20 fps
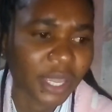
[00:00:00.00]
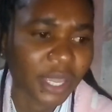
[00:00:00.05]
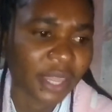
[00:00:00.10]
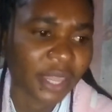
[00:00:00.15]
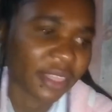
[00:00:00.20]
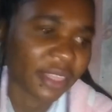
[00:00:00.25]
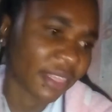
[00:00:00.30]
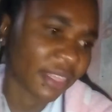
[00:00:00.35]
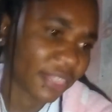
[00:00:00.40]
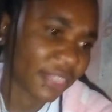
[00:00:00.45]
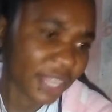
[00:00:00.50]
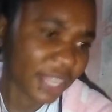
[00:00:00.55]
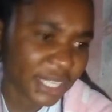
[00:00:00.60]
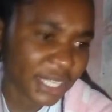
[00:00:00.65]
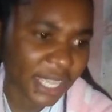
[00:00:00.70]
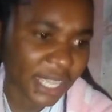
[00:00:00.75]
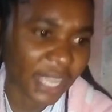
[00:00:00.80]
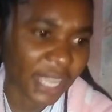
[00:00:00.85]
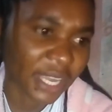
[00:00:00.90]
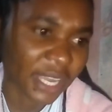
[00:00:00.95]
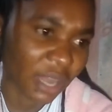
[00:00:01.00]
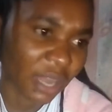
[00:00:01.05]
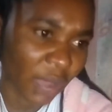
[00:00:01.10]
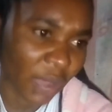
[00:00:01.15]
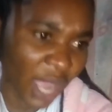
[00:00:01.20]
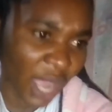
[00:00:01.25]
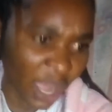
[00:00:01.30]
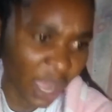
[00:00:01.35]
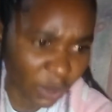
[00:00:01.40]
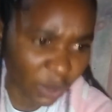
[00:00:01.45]
the things are in our
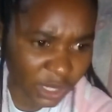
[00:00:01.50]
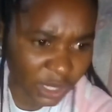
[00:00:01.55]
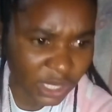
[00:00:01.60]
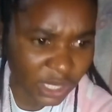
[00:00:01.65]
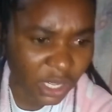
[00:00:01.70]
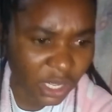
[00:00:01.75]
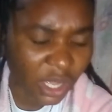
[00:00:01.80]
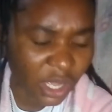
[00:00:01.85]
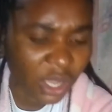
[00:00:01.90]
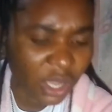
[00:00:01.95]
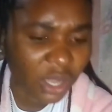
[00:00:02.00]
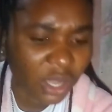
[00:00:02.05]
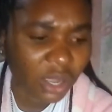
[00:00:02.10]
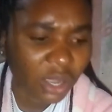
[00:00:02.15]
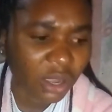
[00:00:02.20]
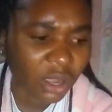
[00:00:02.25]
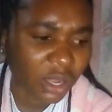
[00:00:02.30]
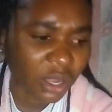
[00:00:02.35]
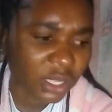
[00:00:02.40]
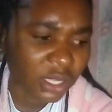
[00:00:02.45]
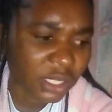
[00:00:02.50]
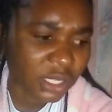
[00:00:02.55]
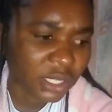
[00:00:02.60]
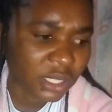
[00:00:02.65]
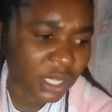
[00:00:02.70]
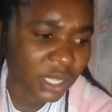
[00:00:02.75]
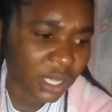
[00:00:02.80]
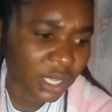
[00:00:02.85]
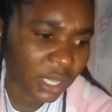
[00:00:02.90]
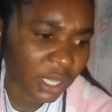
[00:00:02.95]
house, because
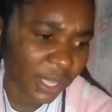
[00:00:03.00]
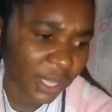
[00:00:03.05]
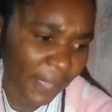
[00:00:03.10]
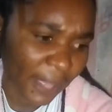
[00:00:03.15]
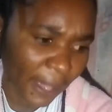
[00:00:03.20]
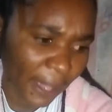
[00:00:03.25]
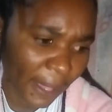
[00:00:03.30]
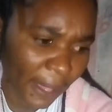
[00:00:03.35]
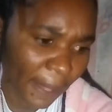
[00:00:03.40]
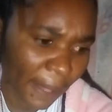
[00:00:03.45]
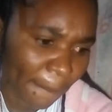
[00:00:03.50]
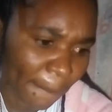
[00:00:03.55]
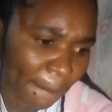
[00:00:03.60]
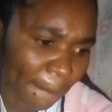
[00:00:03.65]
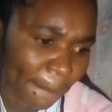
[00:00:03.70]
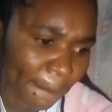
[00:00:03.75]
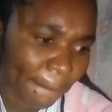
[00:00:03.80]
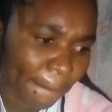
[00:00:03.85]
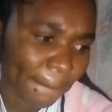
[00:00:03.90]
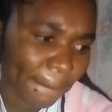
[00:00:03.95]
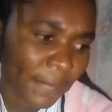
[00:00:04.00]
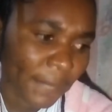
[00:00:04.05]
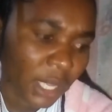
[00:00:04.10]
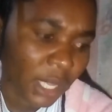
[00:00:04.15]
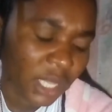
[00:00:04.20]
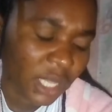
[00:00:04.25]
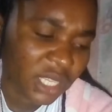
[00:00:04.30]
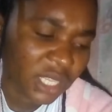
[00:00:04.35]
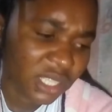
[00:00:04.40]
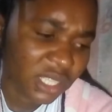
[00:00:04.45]
yeah.
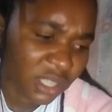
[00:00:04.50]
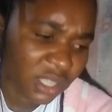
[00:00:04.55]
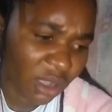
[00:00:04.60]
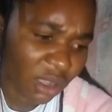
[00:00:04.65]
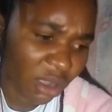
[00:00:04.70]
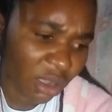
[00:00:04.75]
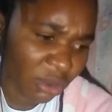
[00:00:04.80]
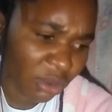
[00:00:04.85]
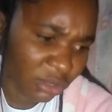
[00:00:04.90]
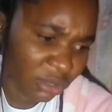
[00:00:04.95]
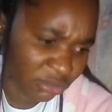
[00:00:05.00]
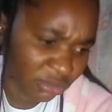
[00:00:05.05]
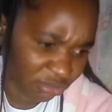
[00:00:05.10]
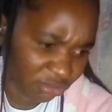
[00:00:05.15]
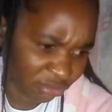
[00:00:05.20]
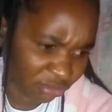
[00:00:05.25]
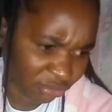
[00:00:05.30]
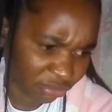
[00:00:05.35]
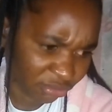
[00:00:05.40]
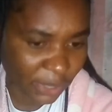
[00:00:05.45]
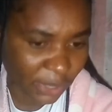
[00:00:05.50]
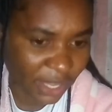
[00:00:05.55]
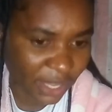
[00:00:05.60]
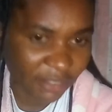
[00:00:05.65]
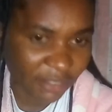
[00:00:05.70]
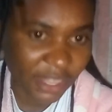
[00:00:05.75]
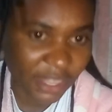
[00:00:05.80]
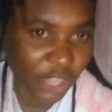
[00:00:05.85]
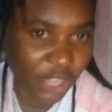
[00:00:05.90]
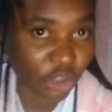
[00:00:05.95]
So
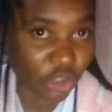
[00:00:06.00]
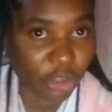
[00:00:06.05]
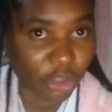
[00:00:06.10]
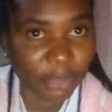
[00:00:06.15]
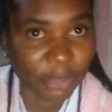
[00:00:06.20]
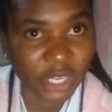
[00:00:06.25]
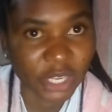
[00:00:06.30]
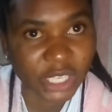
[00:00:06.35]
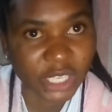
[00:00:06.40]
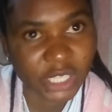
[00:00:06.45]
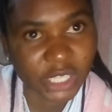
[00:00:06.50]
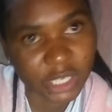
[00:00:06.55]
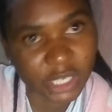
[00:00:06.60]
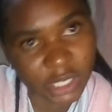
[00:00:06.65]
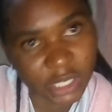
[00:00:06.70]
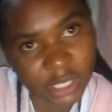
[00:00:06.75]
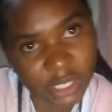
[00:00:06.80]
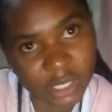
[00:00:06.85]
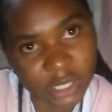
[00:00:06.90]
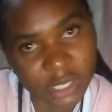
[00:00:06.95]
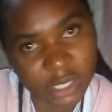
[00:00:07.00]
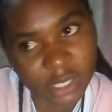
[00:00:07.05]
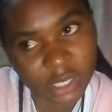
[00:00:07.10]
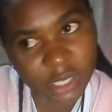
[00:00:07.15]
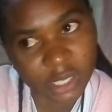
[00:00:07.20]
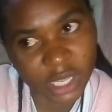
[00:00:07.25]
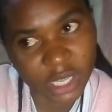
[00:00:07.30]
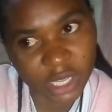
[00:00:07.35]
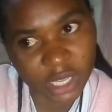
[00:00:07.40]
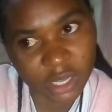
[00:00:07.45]
even the communities
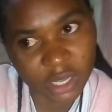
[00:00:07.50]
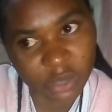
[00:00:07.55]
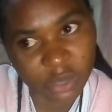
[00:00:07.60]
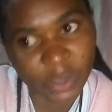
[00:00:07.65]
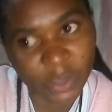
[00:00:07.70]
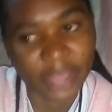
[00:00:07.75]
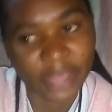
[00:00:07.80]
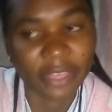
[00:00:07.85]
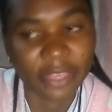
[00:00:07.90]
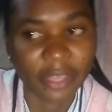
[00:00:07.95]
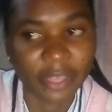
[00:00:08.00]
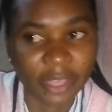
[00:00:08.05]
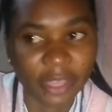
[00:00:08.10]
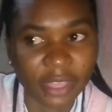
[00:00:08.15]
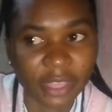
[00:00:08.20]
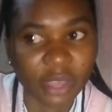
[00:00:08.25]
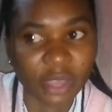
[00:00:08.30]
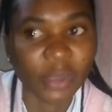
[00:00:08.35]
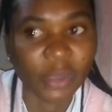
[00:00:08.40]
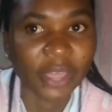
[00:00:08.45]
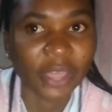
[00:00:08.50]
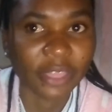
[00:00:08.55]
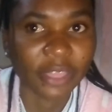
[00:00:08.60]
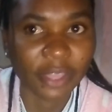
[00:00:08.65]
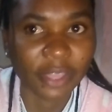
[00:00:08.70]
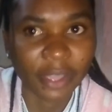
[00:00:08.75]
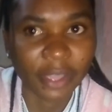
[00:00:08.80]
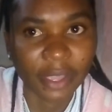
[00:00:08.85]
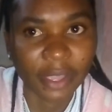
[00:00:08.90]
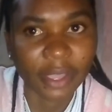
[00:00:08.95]
like where they were
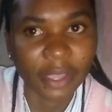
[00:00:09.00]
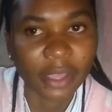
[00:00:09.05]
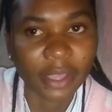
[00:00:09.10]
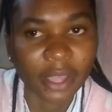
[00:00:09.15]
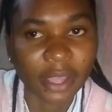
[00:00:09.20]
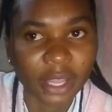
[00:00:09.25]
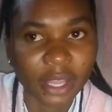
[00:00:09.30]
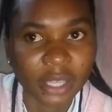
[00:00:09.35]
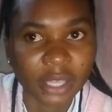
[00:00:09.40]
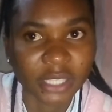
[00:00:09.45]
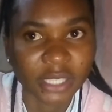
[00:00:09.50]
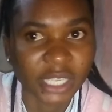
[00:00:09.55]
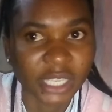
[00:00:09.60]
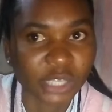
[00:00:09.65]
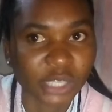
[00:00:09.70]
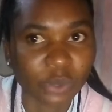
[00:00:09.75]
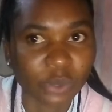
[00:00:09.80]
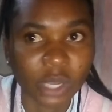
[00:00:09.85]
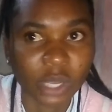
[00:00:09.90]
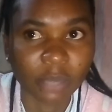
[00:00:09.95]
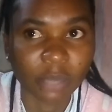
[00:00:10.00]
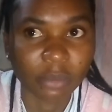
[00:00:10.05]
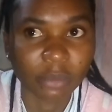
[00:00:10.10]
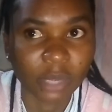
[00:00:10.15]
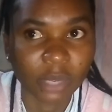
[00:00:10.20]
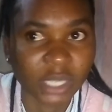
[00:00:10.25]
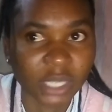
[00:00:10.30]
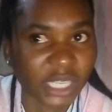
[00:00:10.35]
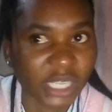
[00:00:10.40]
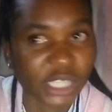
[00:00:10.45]
there just
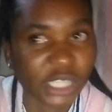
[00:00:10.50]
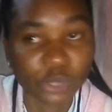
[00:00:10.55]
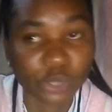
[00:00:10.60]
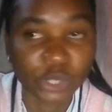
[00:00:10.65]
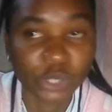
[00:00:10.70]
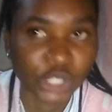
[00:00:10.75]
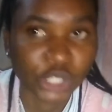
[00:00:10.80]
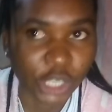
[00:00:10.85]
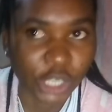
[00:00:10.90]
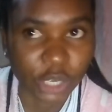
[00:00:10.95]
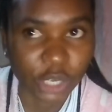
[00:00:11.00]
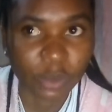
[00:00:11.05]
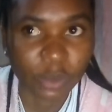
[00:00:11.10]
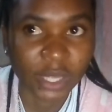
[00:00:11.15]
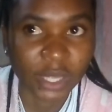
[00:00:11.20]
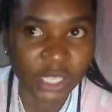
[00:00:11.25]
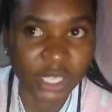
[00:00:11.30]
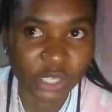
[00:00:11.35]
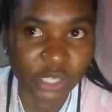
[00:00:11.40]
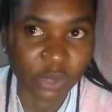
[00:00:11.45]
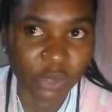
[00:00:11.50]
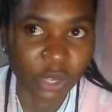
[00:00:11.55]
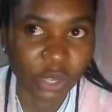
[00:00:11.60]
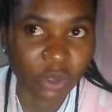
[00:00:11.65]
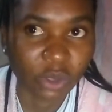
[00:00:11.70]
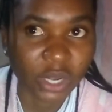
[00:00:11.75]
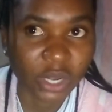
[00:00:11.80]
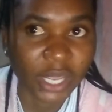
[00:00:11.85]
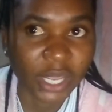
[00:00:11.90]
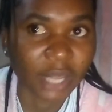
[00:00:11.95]
to check what is going
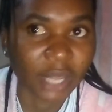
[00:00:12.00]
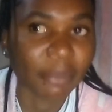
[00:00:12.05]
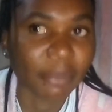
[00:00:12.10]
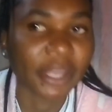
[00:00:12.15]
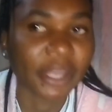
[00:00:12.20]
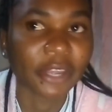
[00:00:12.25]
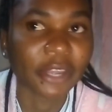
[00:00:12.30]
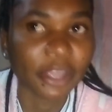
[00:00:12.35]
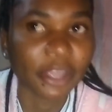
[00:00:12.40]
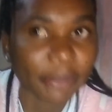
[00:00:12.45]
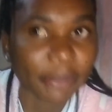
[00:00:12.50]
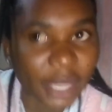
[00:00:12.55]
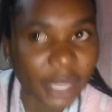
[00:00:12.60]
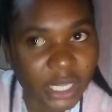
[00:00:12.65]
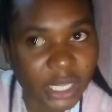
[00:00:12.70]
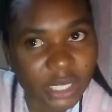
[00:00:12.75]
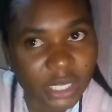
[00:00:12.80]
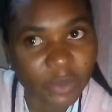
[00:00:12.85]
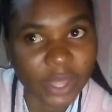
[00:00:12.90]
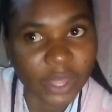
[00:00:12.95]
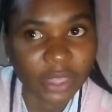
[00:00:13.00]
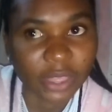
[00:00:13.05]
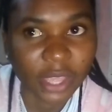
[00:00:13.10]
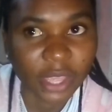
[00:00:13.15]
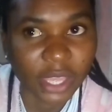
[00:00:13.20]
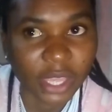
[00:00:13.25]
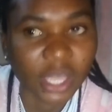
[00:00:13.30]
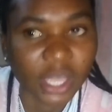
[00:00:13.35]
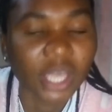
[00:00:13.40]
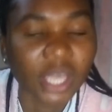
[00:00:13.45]
on, and my neighbors were
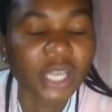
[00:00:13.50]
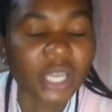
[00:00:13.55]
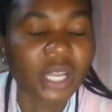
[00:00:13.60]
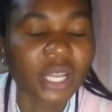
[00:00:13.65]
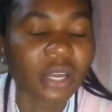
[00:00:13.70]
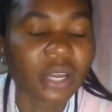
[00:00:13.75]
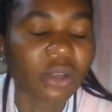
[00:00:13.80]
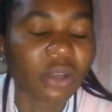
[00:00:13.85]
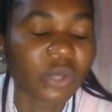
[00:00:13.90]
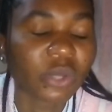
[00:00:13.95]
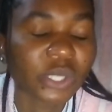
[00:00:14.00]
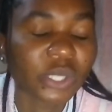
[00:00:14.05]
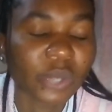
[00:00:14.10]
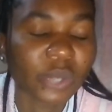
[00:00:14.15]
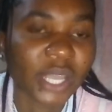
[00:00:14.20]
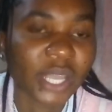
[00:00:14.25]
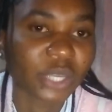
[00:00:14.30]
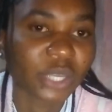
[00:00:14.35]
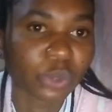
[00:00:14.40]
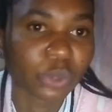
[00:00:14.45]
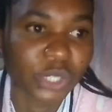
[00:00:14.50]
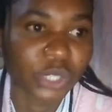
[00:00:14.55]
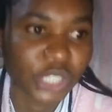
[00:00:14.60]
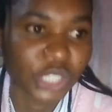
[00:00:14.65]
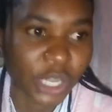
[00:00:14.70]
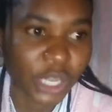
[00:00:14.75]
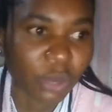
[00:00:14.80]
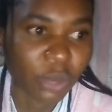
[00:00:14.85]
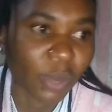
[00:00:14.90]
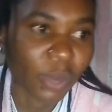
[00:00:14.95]
there also like to
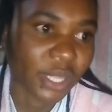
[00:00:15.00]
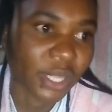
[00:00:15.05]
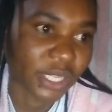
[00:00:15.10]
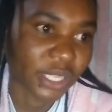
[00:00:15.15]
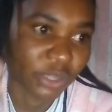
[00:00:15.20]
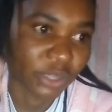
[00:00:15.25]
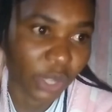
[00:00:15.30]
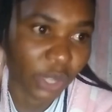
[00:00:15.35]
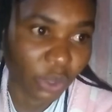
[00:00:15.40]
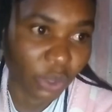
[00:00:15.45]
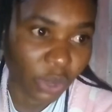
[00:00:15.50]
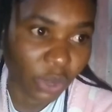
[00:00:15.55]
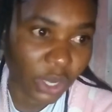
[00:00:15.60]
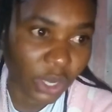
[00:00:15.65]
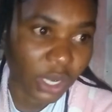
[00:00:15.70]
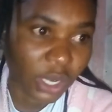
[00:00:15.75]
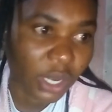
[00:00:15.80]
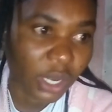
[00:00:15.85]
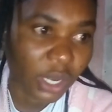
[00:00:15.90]
check what is going on.